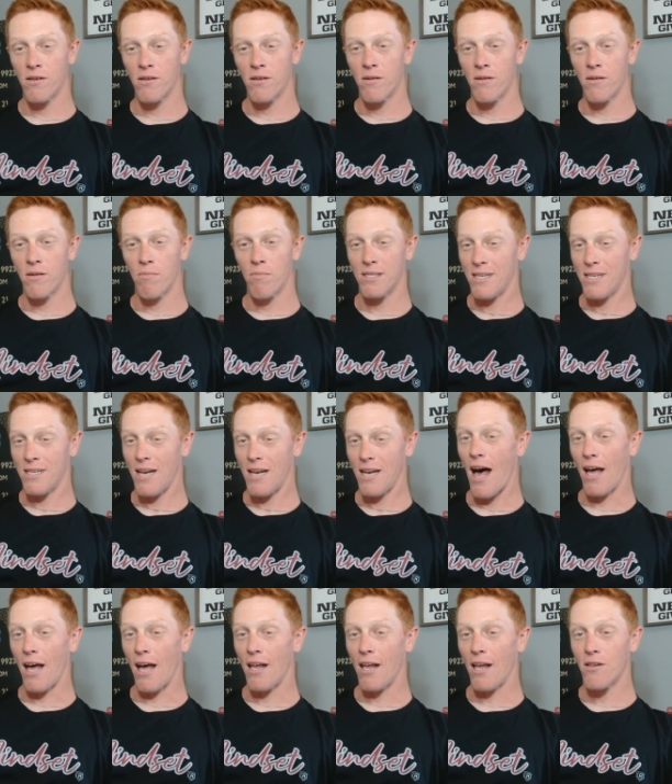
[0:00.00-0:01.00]
But it's
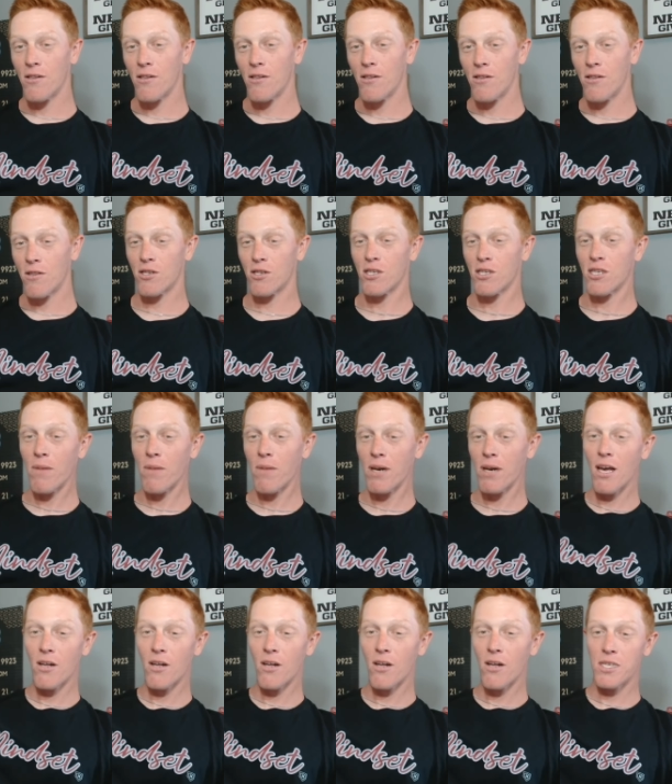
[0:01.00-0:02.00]
not. There's
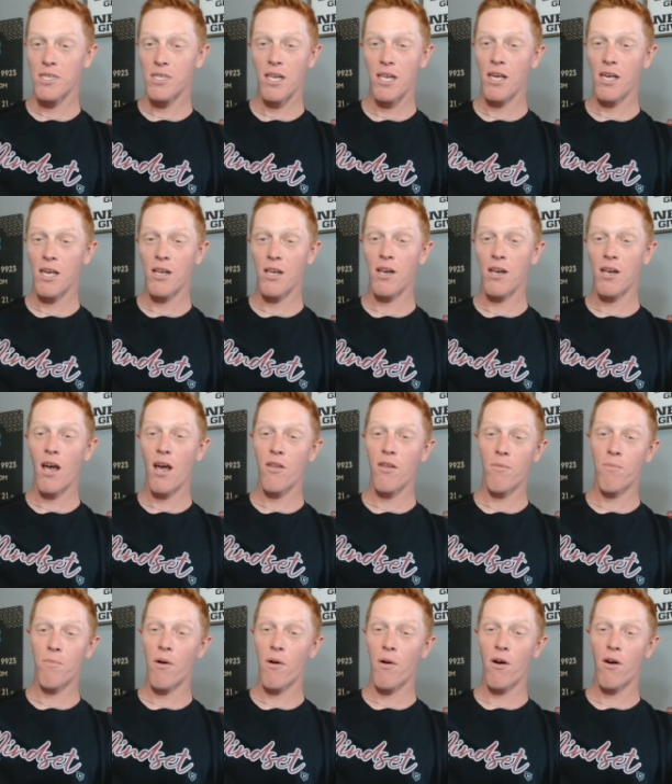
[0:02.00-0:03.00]
somebody else sitting in
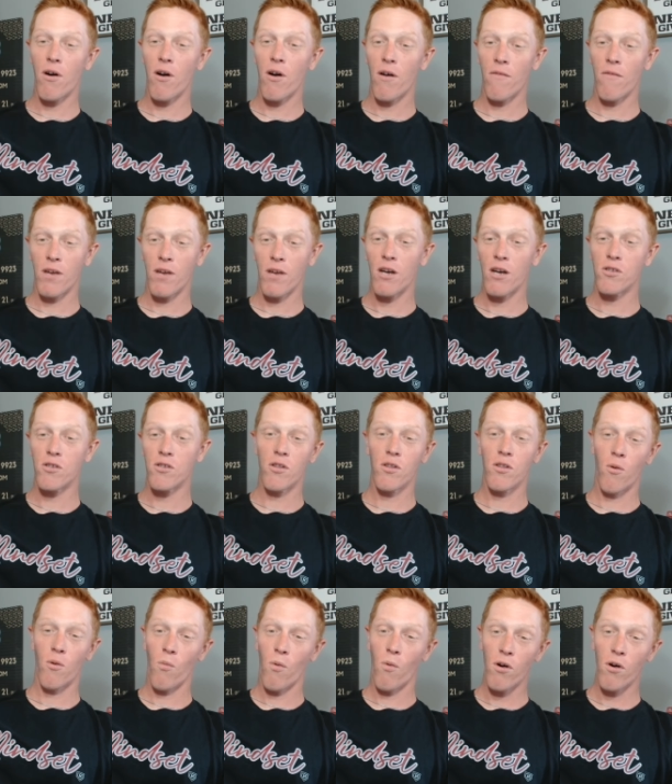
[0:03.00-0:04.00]
another part of the country
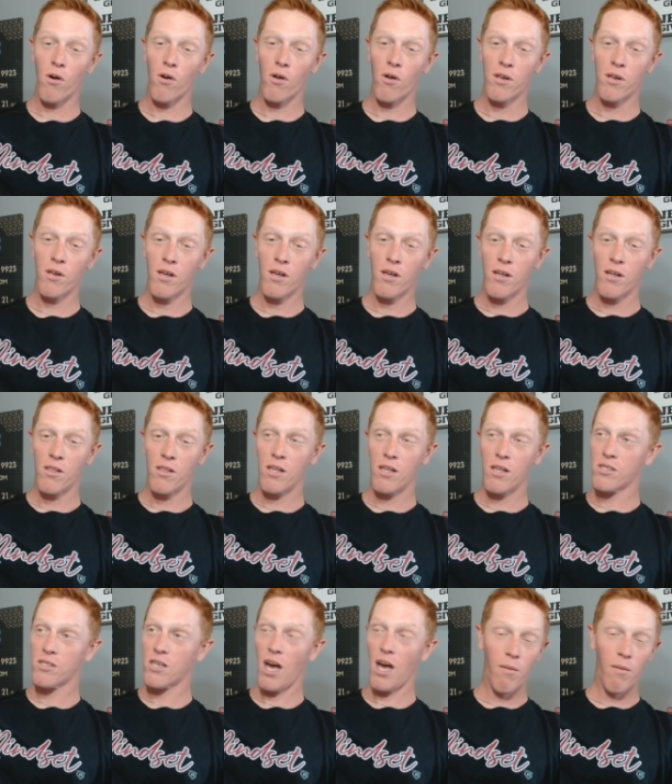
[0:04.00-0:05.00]
or the world
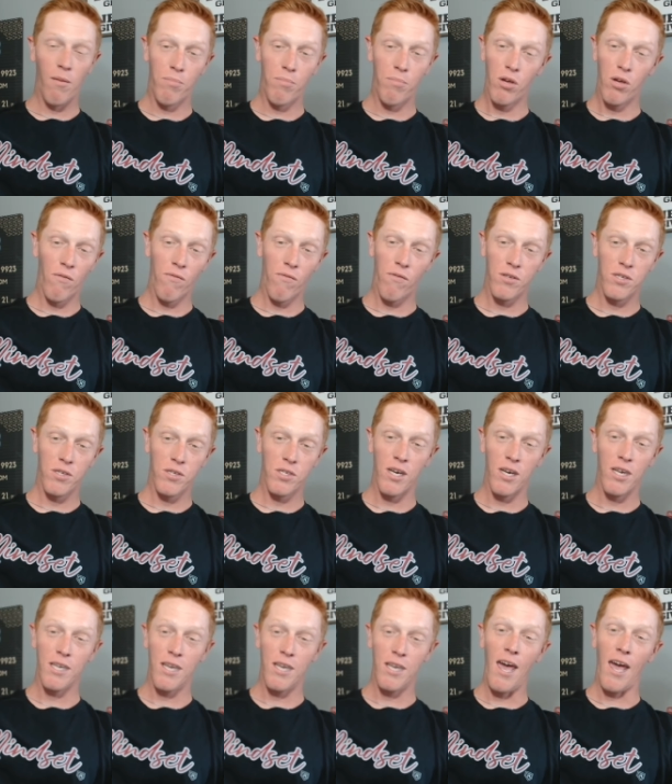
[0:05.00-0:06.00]
that's got a beautiful
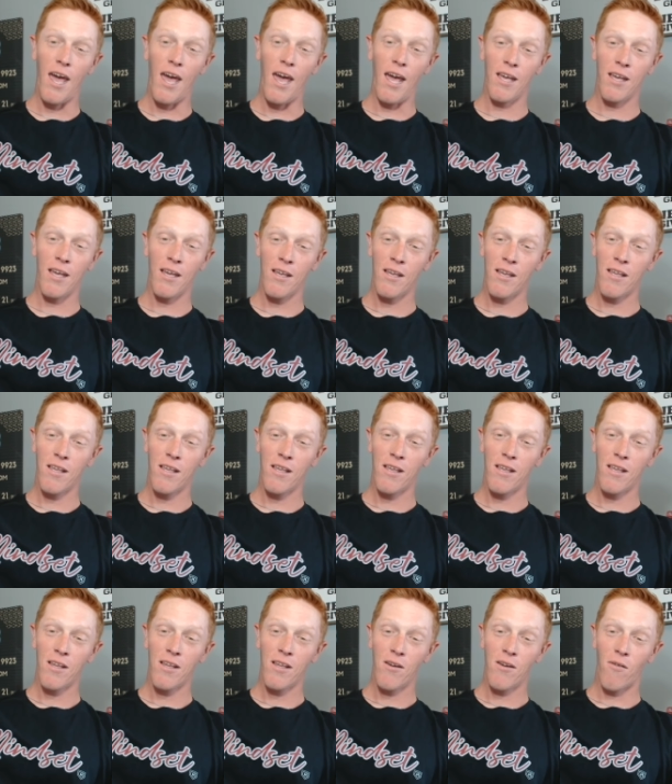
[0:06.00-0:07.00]
sunny day,
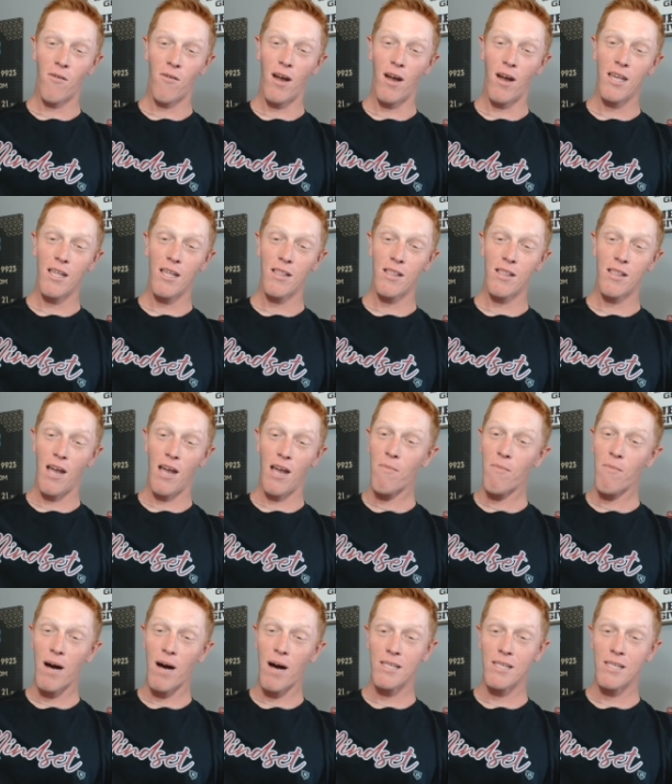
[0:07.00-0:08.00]
right?
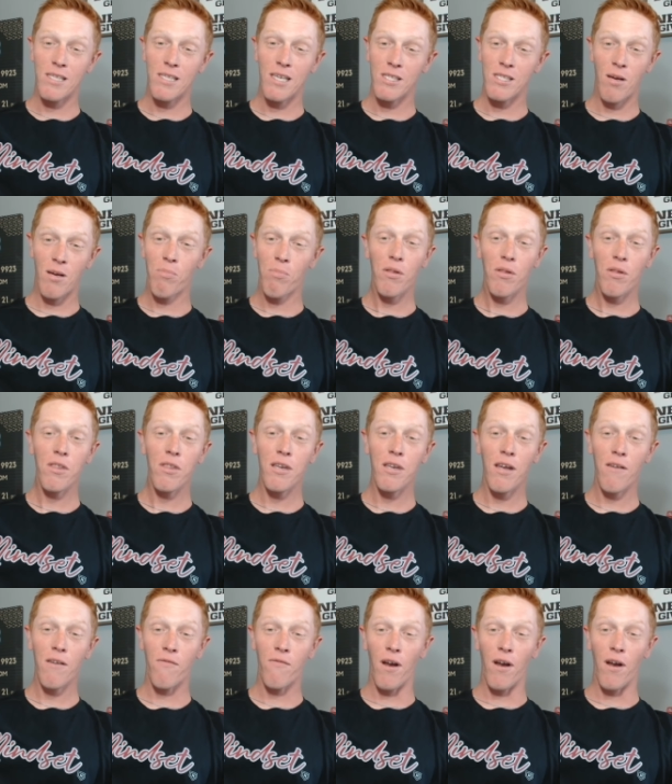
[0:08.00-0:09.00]
Their mindset's
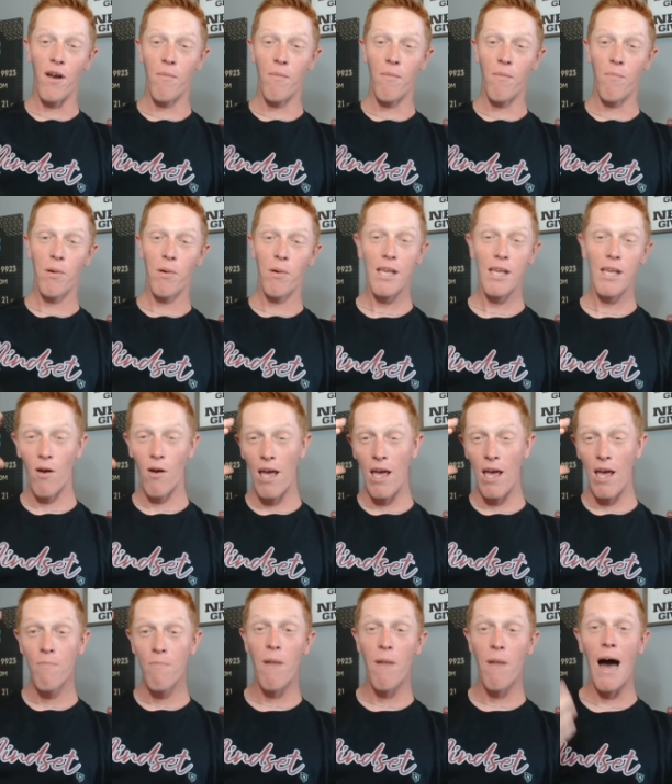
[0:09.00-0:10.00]
completely different. But like
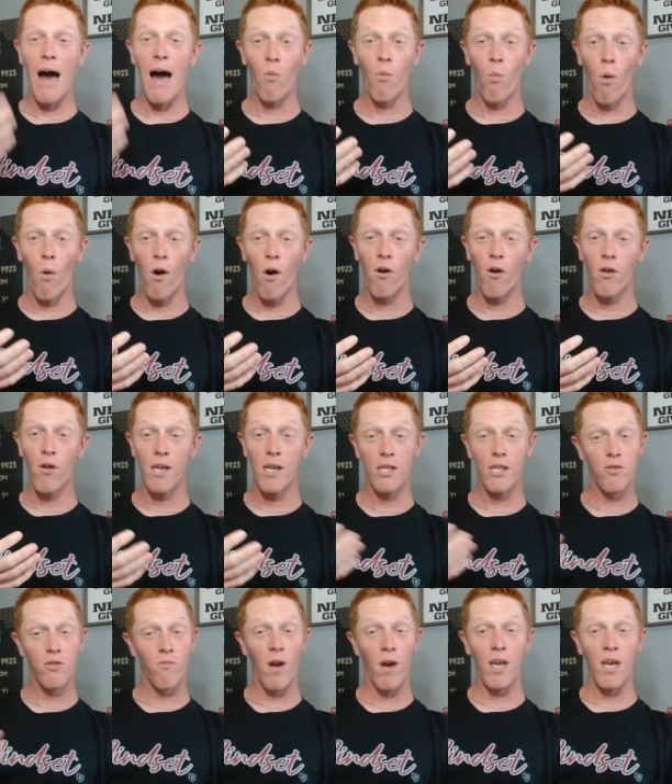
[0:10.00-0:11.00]
in my world,
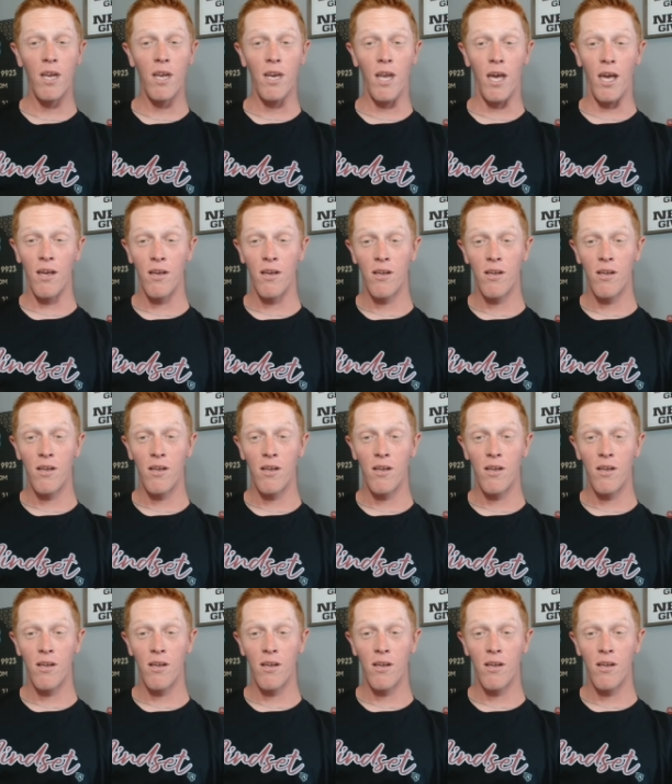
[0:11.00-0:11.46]
it's raining.